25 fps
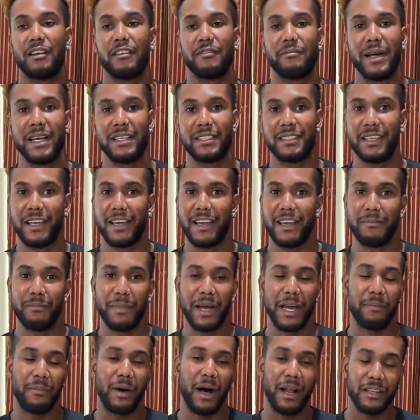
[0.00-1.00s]
off by saying my
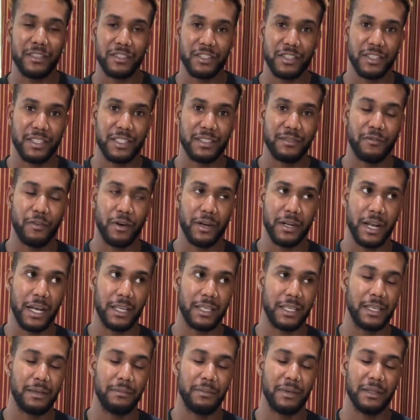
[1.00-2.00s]
apologies for not
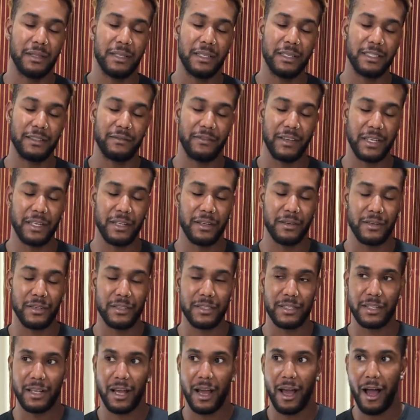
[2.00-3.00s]
keeping these
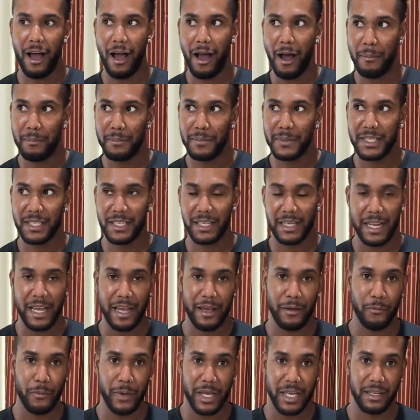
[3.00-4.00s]
videos up to
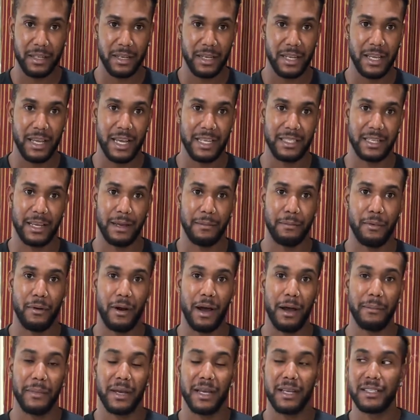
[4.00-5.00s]
date weekly as I
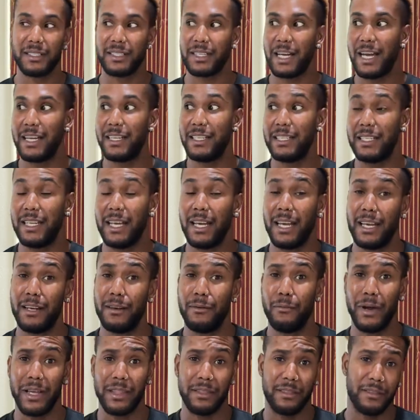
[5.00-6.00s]
promised. I
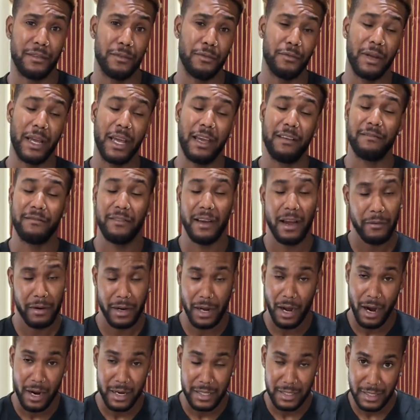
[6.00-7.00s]
went through a very
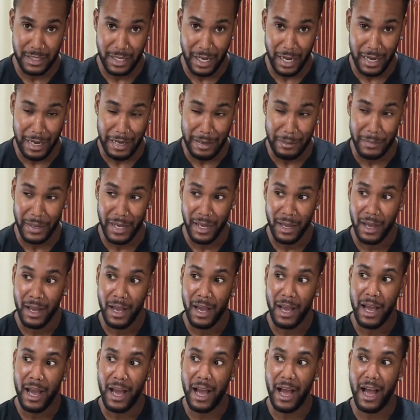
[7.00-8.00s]
hard time.
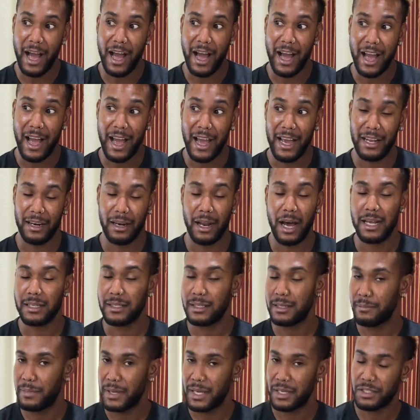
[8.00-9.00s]
I lost
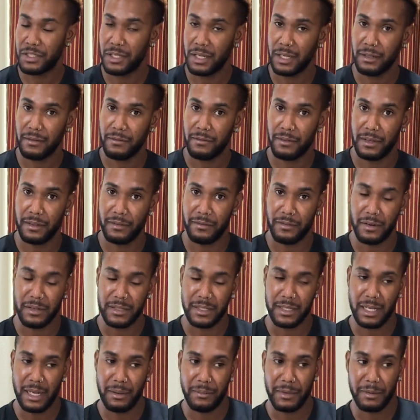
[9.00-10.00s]
a patient for the
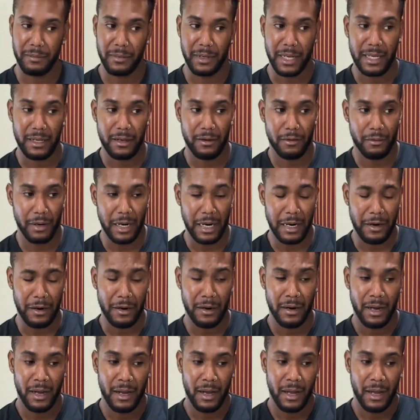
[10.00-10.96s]
first time in my career,